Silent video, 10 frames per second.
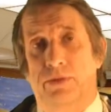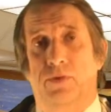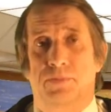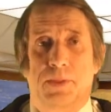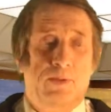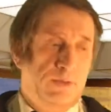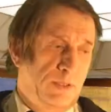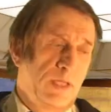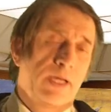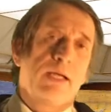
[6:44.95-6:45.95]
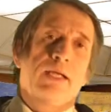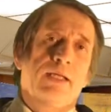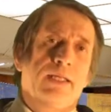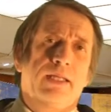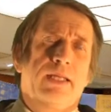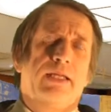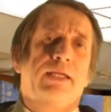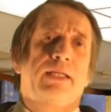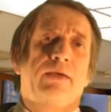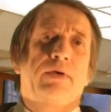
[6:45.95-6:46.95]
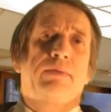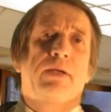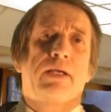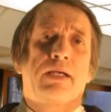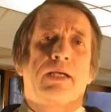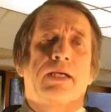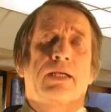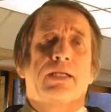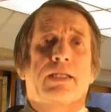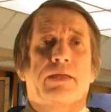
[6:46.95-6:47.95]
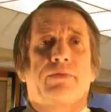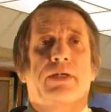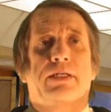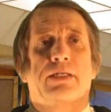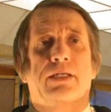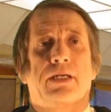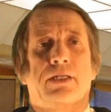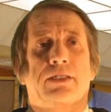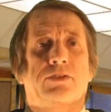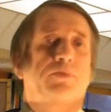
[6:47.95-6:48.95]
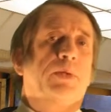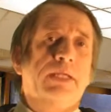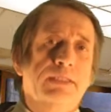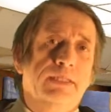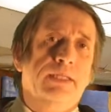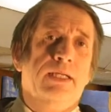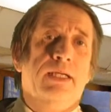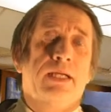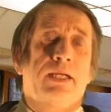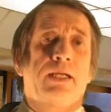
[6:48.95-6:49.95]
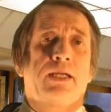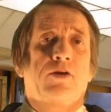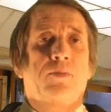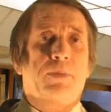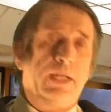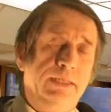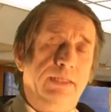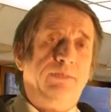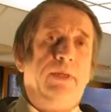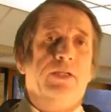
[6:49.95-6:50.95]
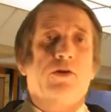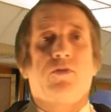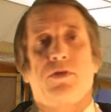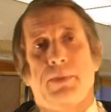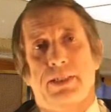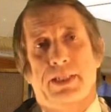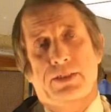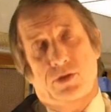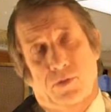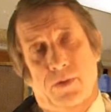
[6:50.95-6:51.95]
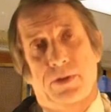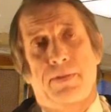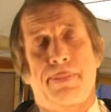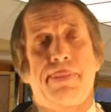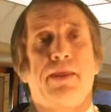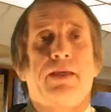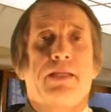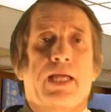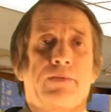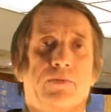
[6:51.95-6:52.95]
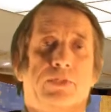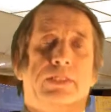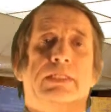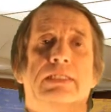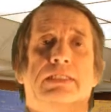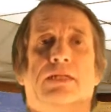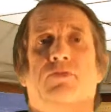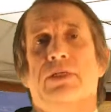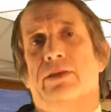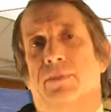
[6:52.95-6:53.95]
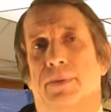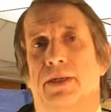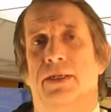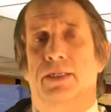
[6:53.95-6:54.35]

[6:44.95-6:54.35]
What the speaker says: It was because they were suppressed, oppressed by the government, and so on. I wanted Christian freedom.